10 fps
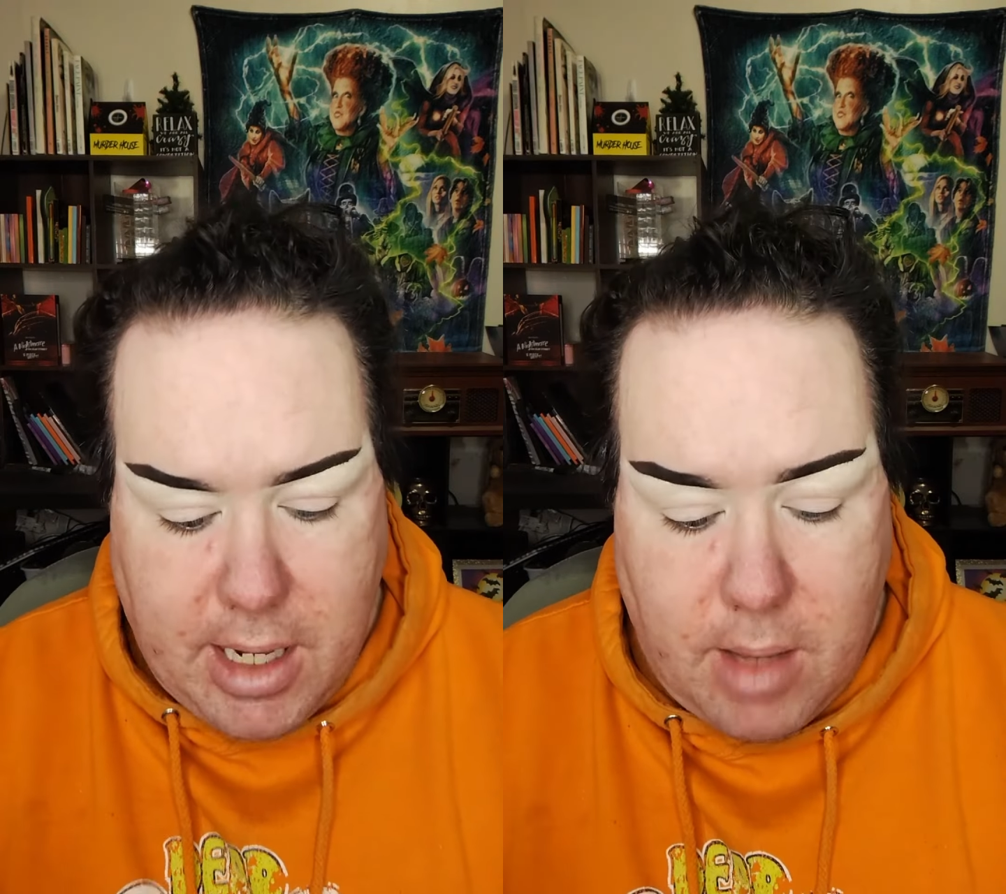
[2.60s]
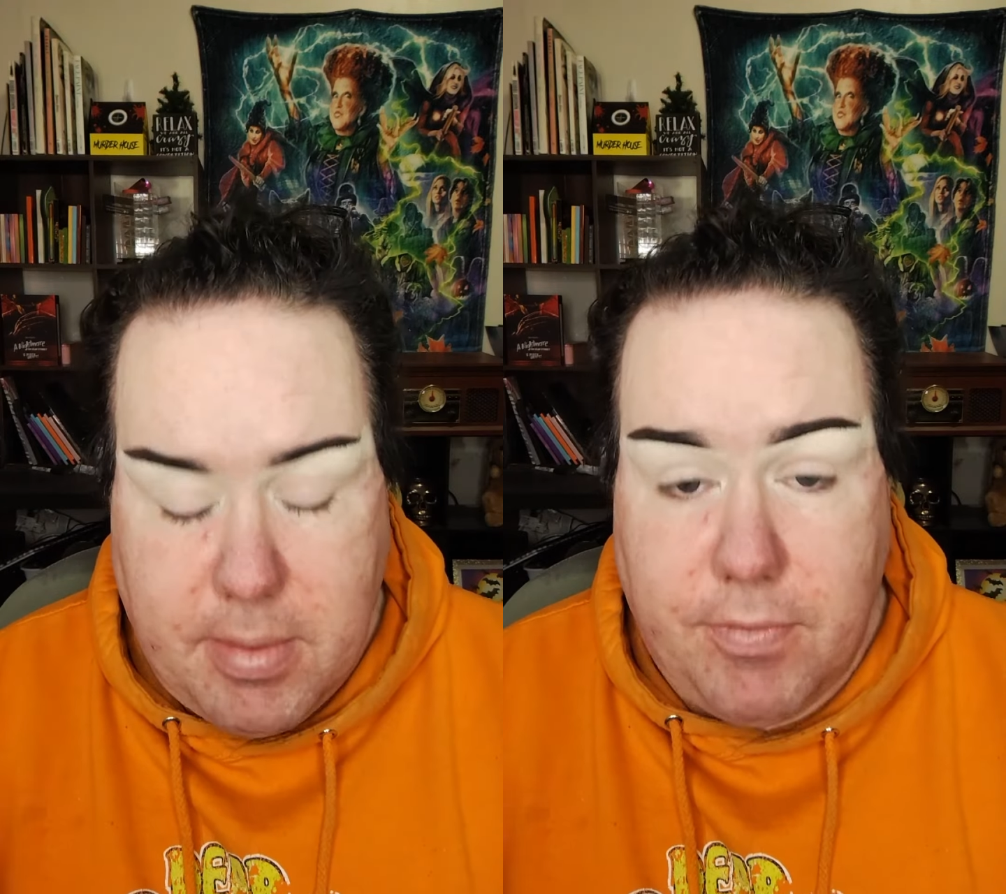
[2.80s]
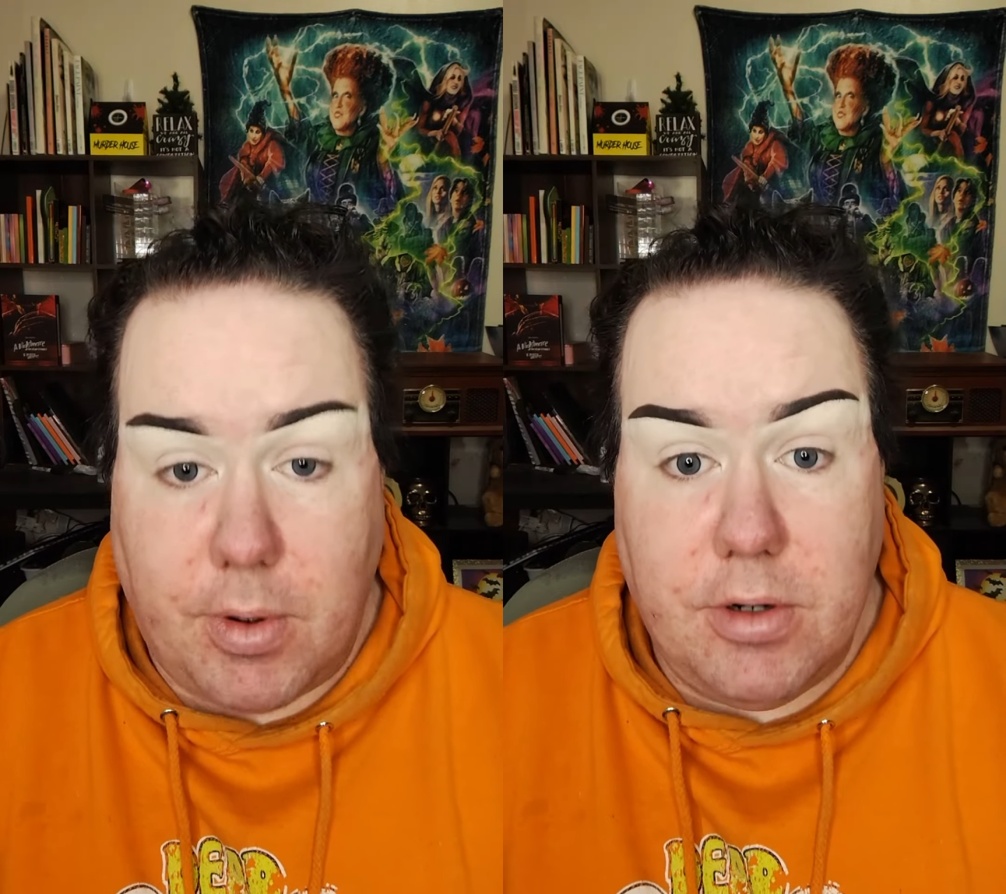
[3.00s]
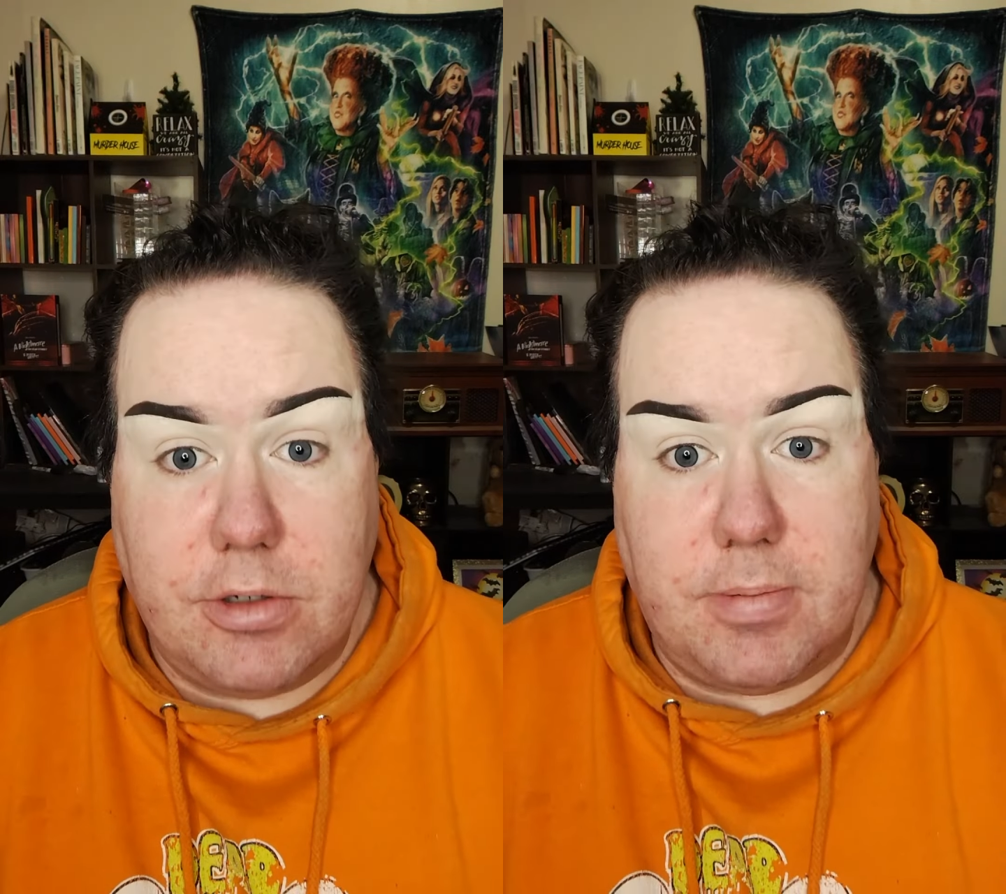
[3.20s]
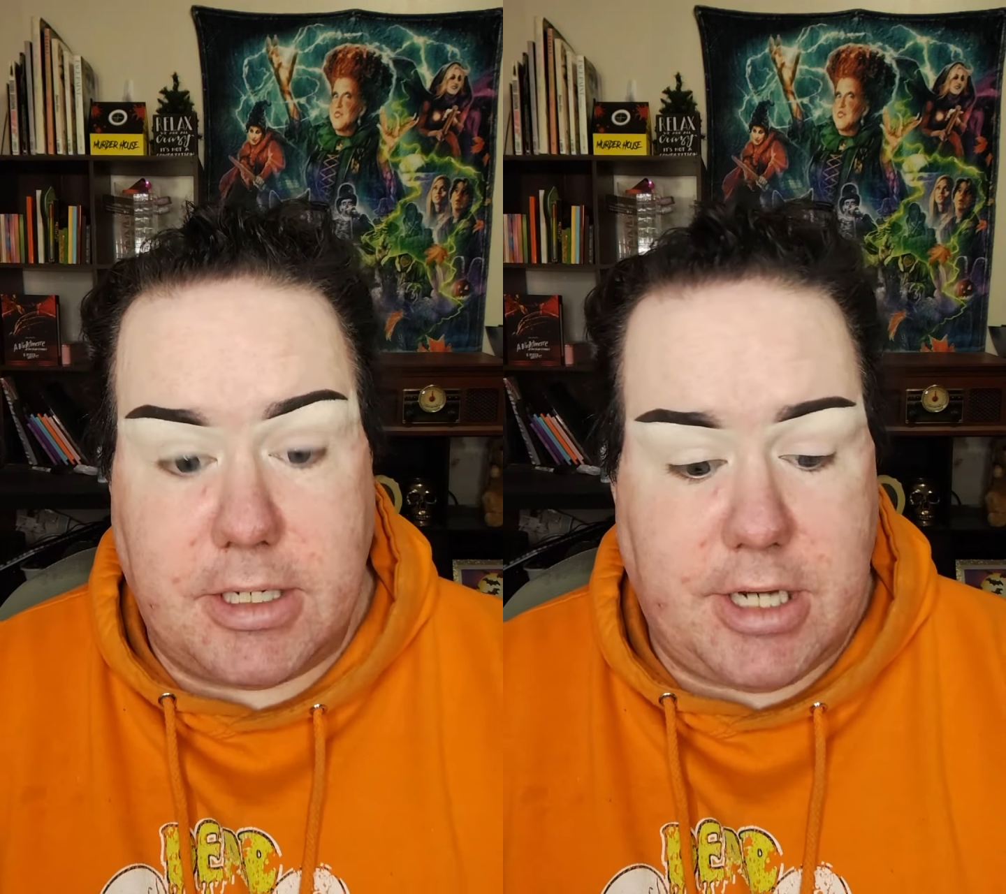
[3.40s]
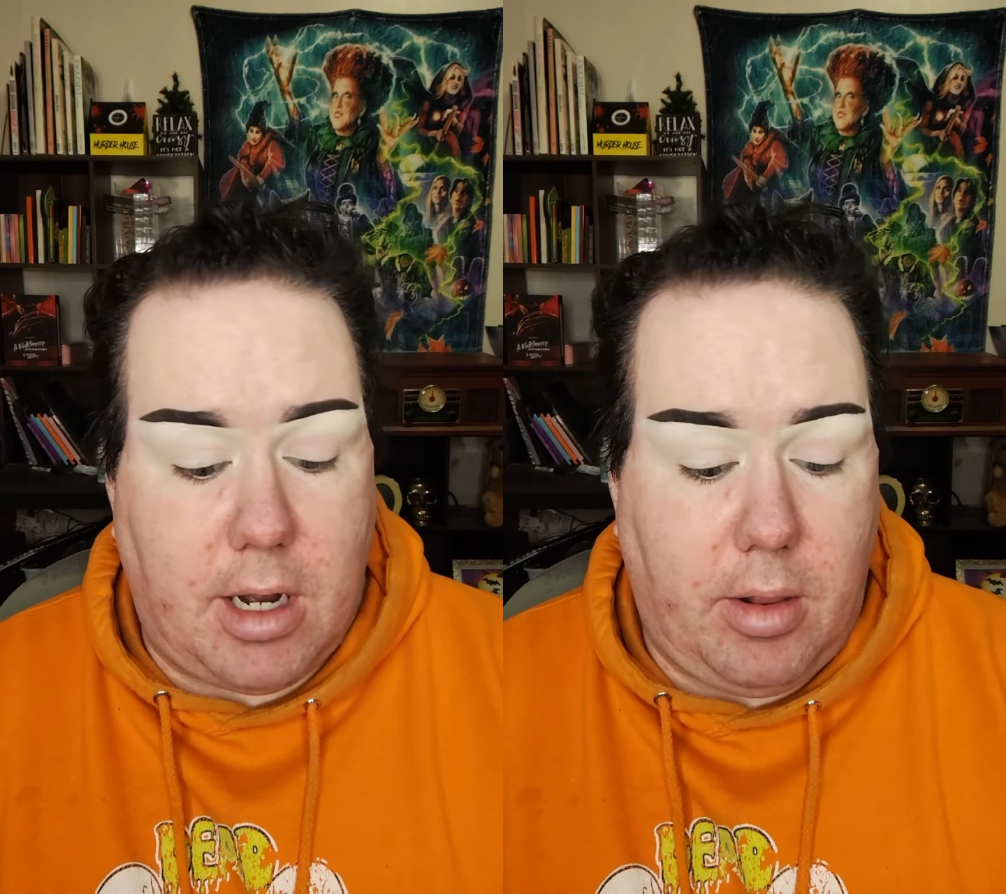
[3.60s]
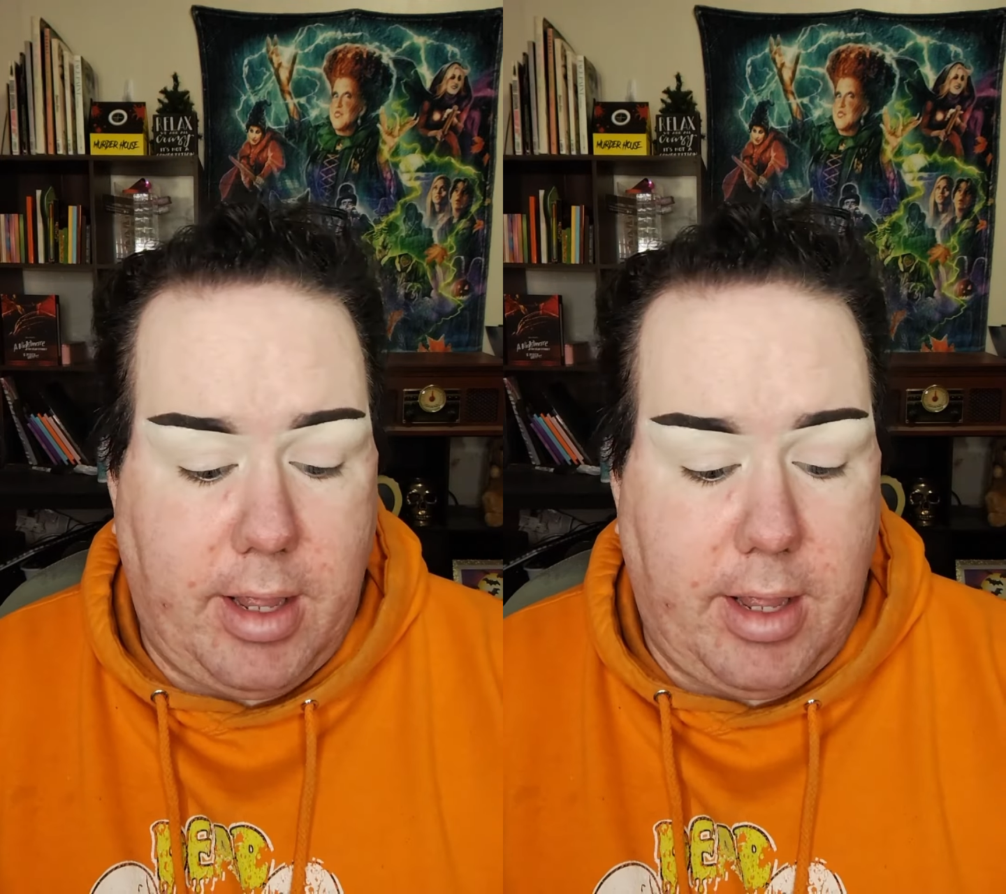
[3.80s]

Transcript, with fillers: Makeup. If you're new to my channel,